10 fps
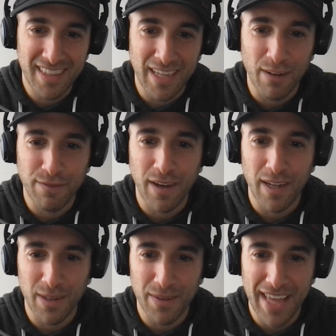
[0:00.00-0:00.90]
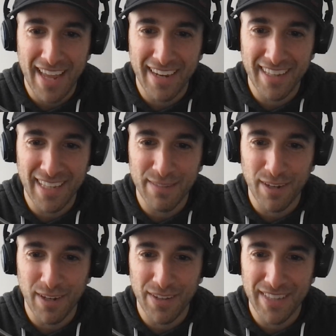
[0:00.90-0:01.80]
They all follow that. They
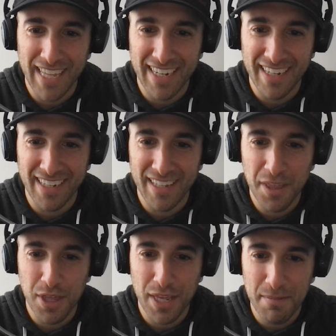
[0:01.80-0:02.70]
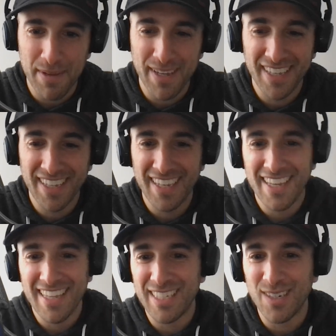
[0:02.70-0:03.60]
follow that theme.
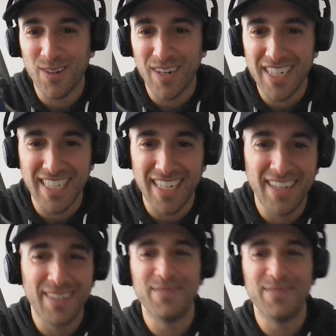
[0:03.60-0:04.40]
So crazy.